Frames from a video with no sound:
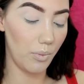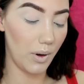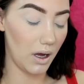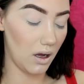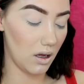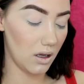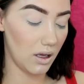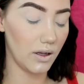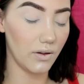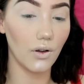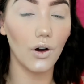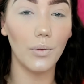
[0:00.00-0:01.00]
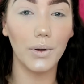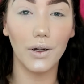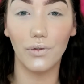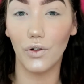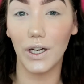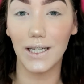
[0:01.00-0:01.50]
but it's got a
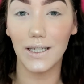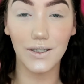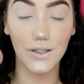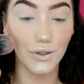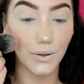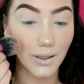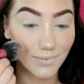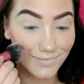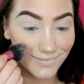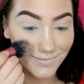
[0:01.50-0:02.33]
bit of radiance to it.